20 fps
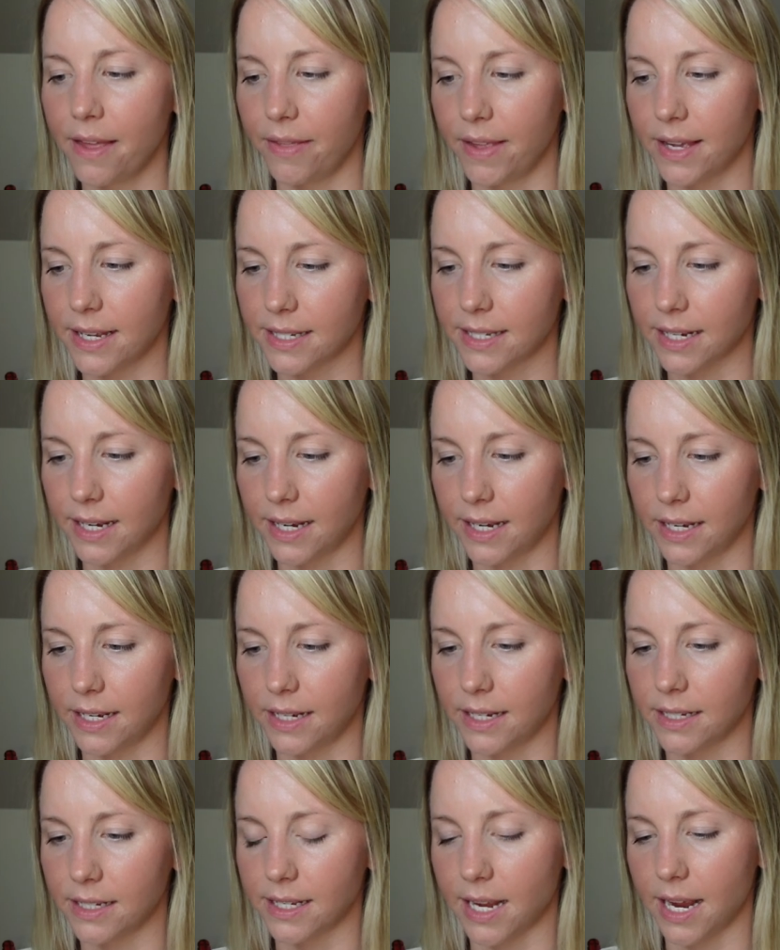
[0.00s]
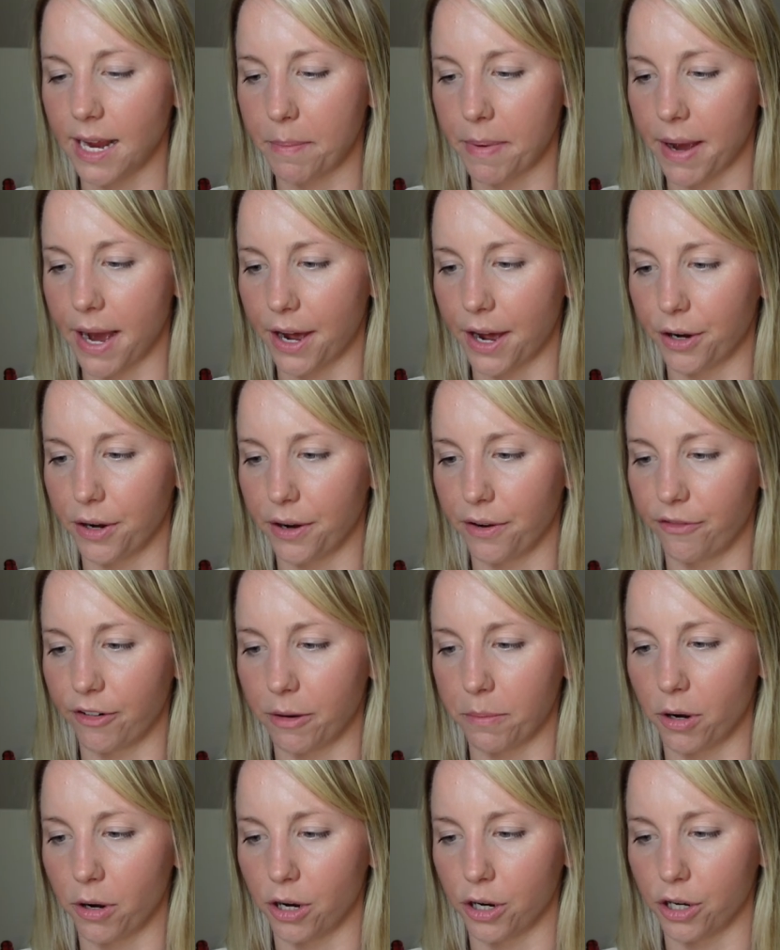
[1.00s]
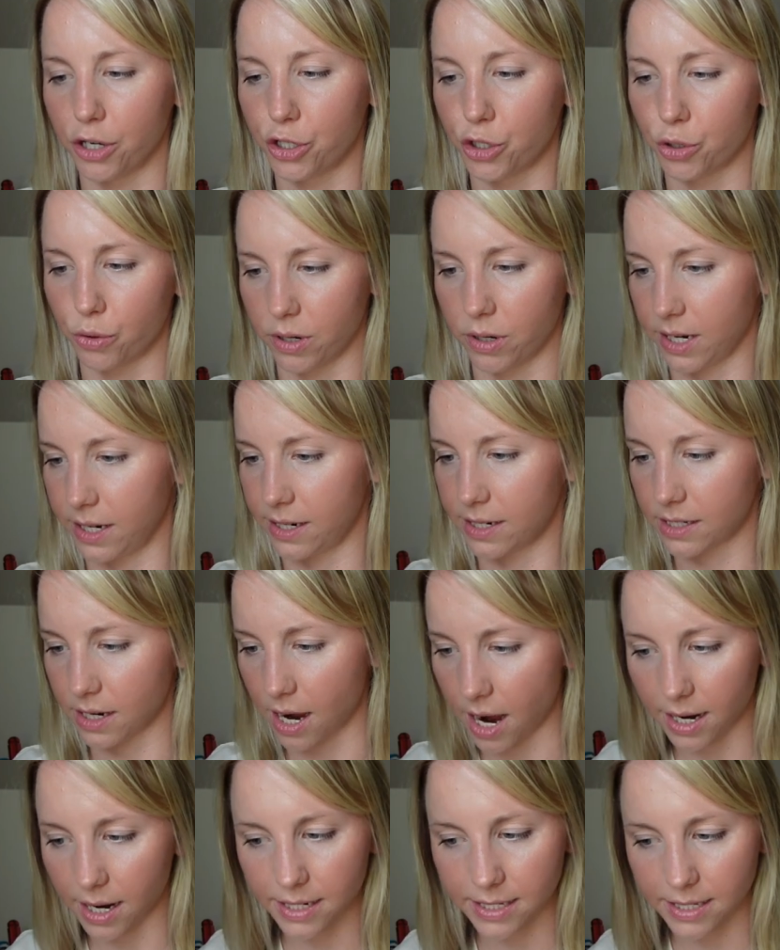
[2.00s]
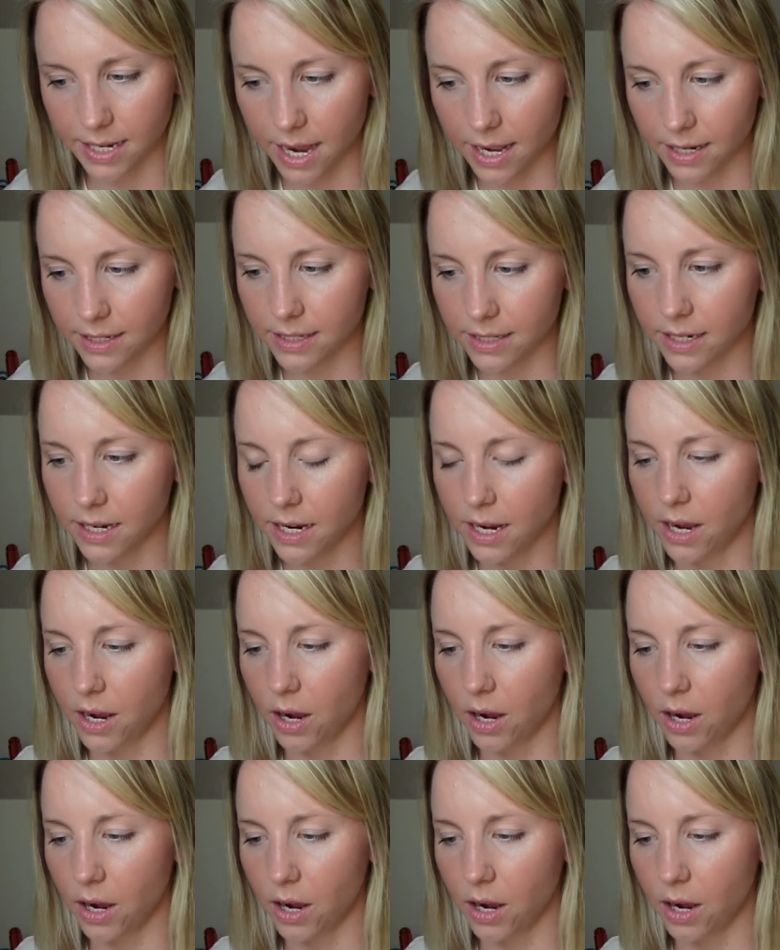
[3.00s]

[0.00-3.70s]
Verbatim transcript: This is a pattern from her Shorty sock set,